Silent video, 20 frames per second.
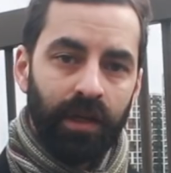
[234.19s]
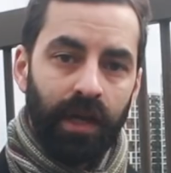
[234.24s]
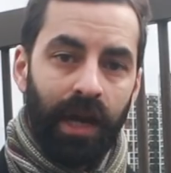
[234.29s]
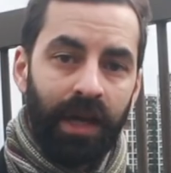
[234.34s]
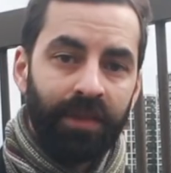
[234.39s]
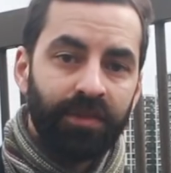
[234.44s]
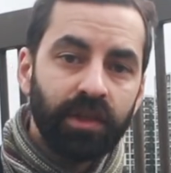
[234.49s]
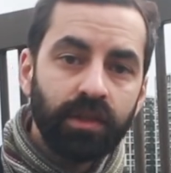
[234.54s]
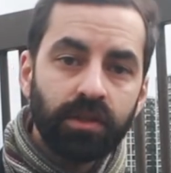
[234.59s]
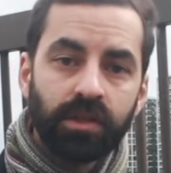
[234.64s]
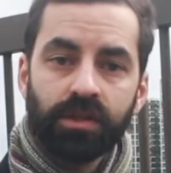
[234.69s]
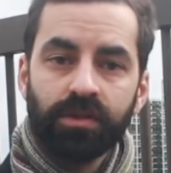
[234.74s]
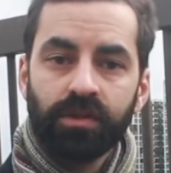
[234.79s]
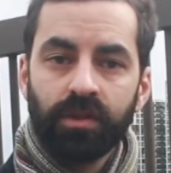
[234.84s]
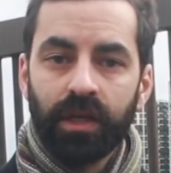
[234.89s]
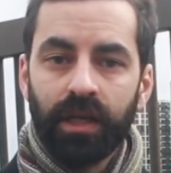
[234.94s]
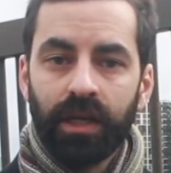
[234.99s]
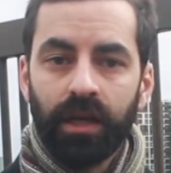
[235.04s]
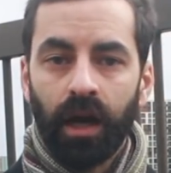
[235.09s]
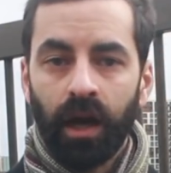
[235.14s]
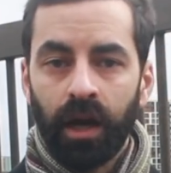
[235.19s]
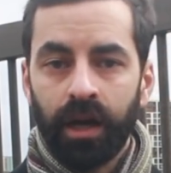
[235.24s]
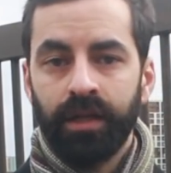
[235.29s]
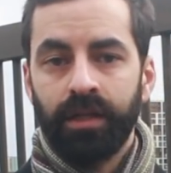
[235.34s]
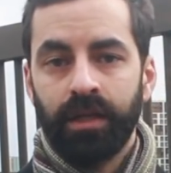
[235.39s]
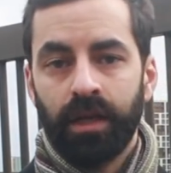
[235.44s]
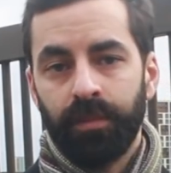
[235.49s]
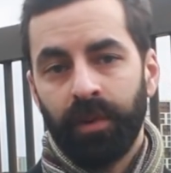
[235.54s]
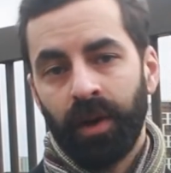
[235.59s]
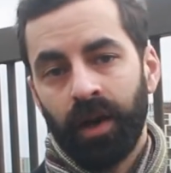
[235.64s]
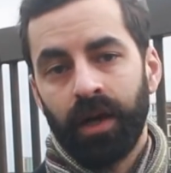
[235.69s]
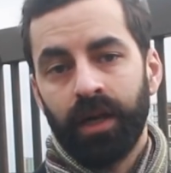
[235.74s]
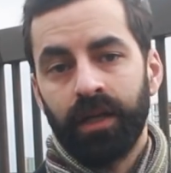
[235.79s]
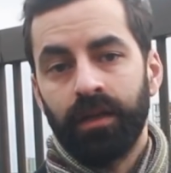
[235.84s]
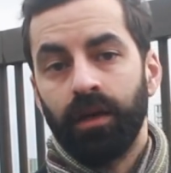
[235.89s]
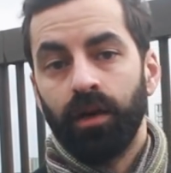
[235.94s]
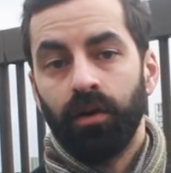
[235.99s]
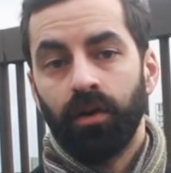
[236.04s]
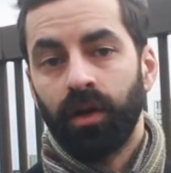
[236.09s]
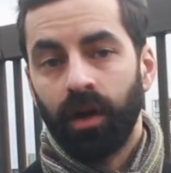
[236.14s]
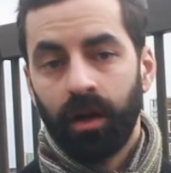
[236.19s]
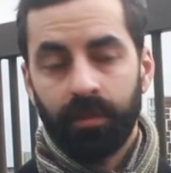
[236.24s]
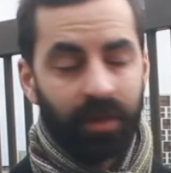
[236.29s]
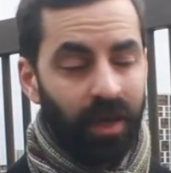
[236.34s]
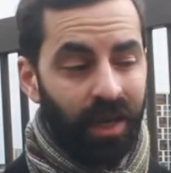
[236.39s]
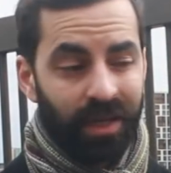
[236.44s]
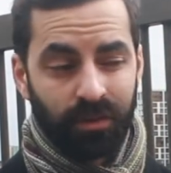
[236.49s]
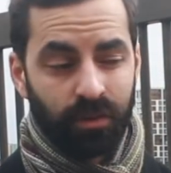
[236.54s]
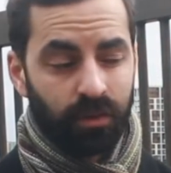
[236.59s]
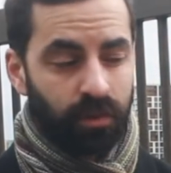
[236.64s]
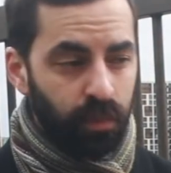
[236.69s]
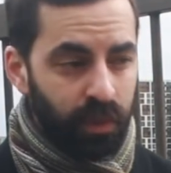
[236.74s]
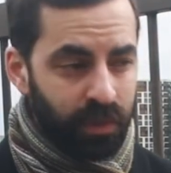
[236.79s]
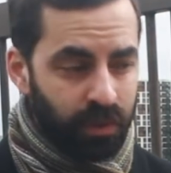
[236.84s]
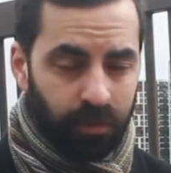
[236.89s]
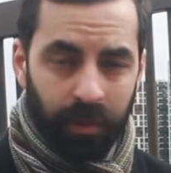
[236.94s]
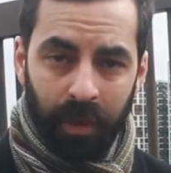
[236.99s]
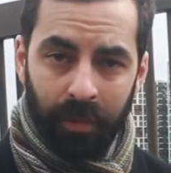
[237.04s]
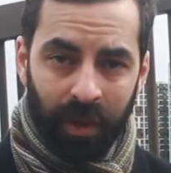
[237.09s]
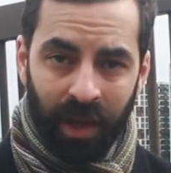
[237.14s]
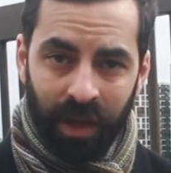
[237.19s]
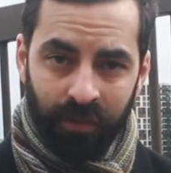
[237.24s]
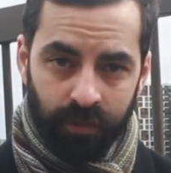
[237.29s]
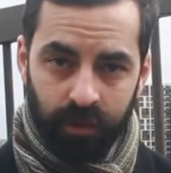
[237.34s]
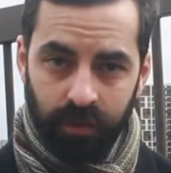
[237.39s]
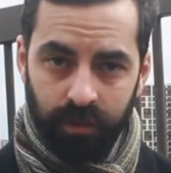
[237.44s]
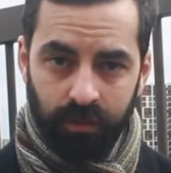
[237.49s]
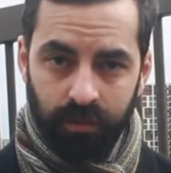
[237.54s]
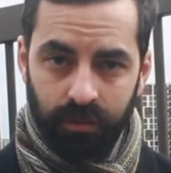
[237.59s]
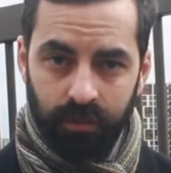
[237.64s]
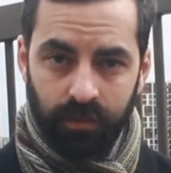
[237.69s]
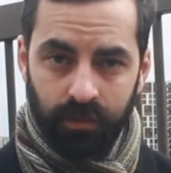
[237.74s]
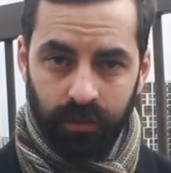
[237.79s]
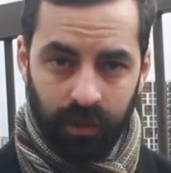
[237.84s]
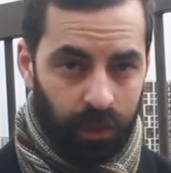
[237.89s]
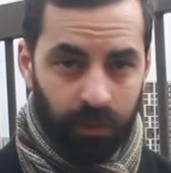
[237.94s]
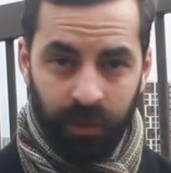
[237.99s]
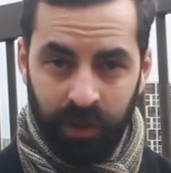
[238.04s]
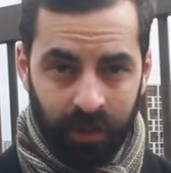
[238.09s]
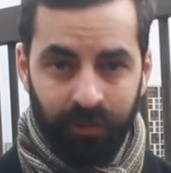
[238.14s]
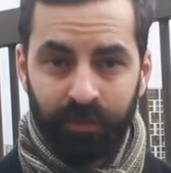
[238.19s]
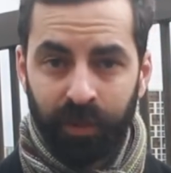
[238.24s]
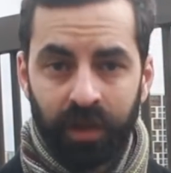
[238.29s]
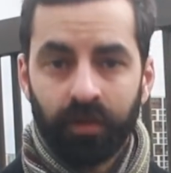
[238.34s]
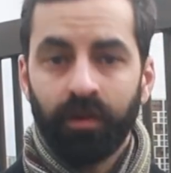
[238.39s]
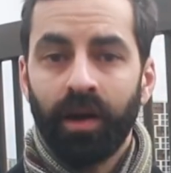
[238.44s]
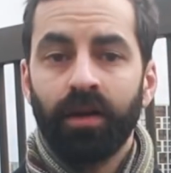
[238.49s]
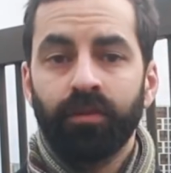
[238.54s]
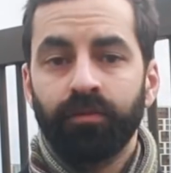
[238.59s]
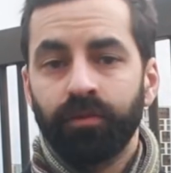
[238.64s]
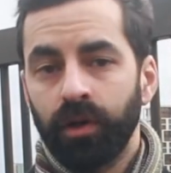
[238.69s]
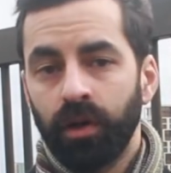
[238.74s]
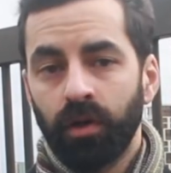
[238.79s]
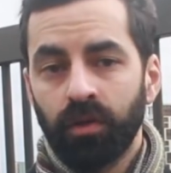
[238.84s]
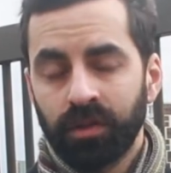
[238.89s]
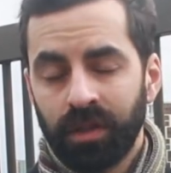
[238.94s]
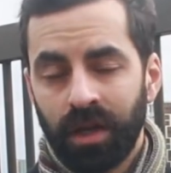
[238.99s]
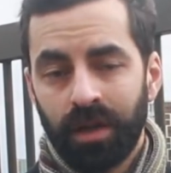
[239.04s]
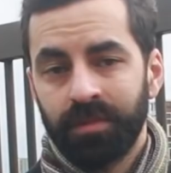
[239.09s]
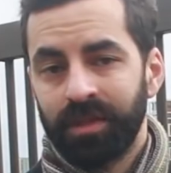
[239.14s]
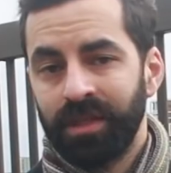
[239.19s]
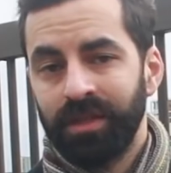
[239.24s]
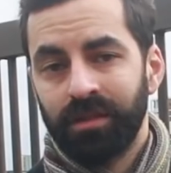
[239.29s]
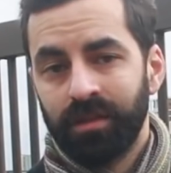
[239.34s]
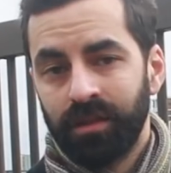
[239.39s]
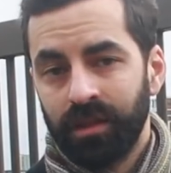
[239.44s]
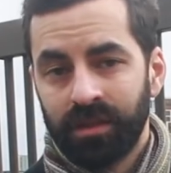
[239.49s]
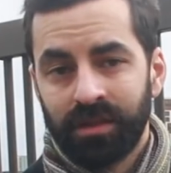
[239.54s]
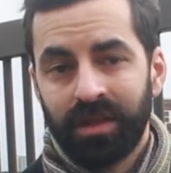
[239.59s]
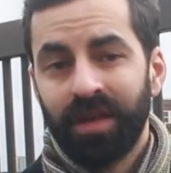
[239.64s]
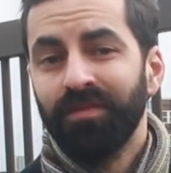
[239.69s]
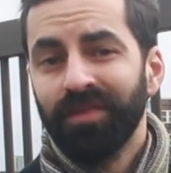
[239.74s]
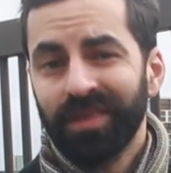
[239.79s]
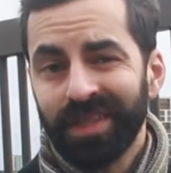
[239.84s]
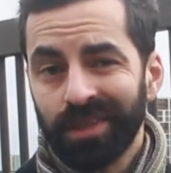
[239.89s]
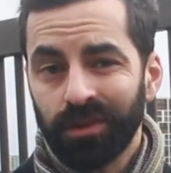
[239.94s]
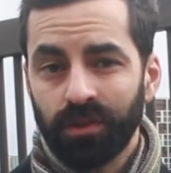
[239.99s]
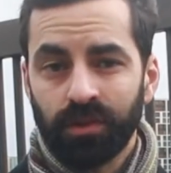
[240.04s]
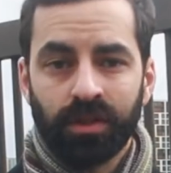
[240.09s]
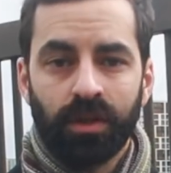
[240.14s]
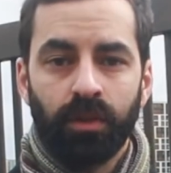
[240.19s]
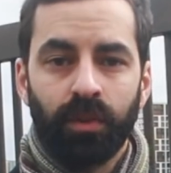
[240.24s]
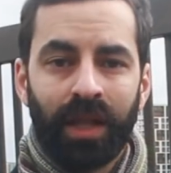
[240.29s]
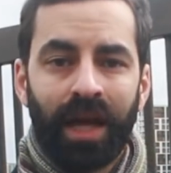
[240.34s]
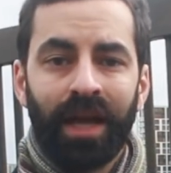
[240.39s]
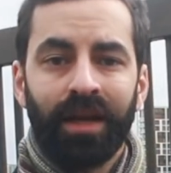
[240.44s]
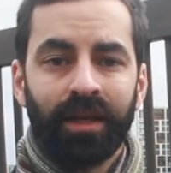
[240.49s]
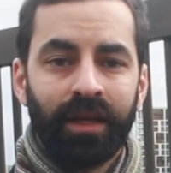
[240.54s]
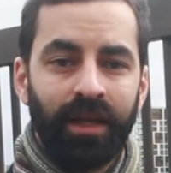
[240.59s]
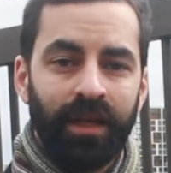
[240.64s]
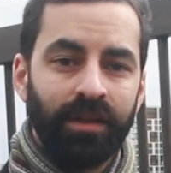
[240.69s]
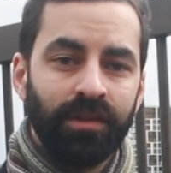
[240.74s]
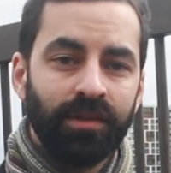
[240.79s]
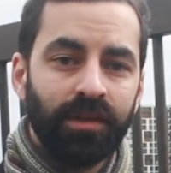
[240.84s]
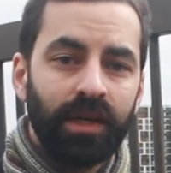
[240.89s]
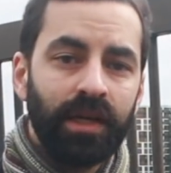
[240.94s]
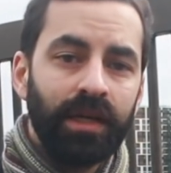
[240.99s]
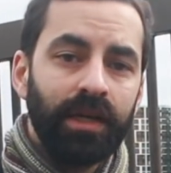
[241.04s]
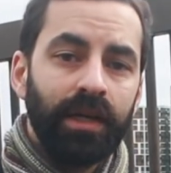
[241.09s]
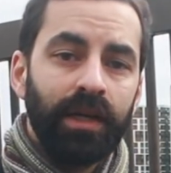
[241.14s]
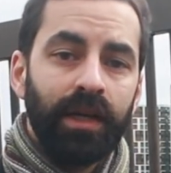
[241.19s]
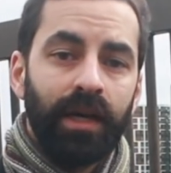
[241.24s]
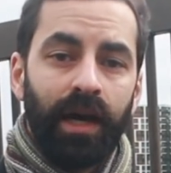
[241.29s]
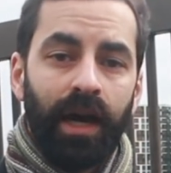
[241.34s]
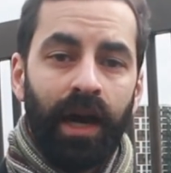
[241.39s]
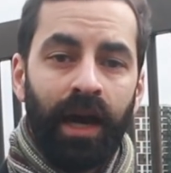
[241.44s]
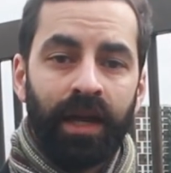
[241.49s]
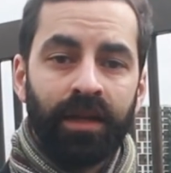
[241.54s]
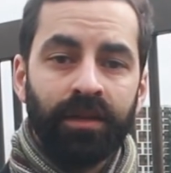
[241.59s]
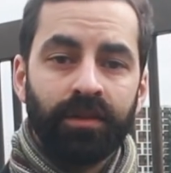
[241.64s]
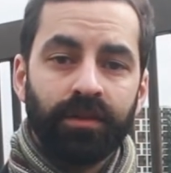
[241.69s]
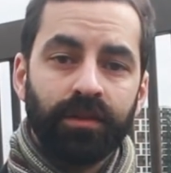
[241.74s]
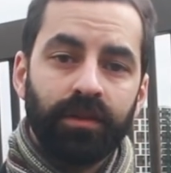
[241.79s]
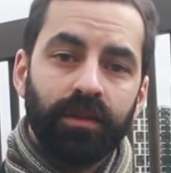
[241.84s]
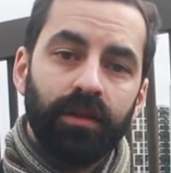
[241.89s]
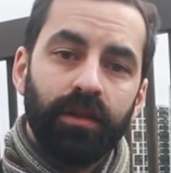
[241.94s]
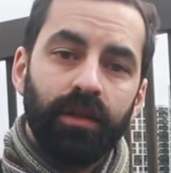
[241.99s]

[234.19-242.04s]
And this is the idea behind low-carb diets, which, remember, have been around for a long time, since the 70s or so with Atkins. And